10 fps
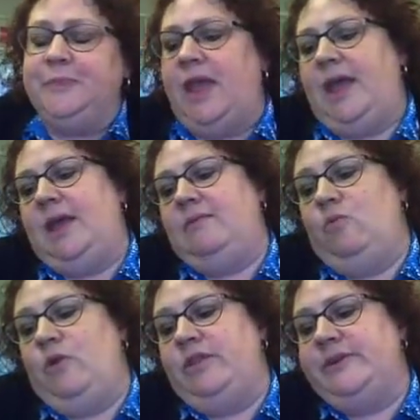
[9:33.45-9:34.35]
And
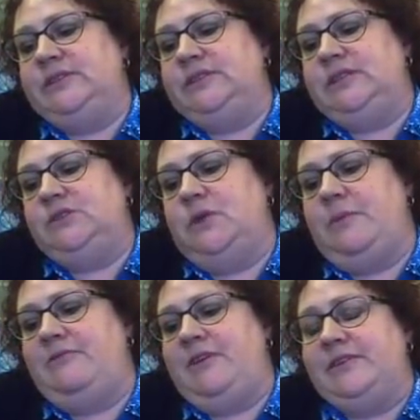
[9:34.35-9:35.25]
one of the reasons he's one of
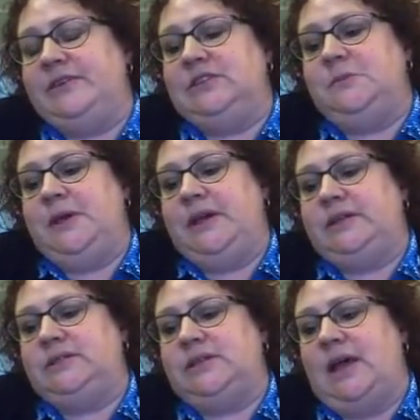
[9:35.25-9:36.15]
my favorites is because